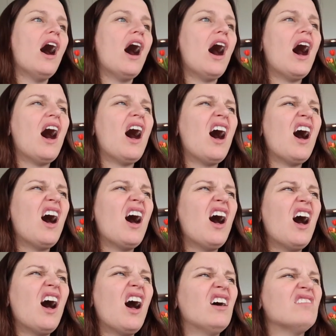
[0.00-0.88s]

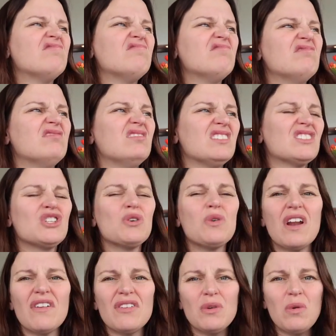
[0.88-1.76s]
Do
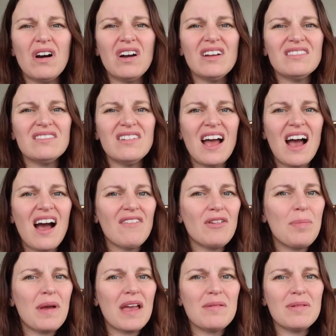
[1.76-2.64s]
whatever you want, have
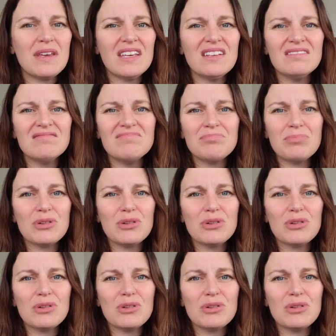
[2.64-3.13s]
a baby,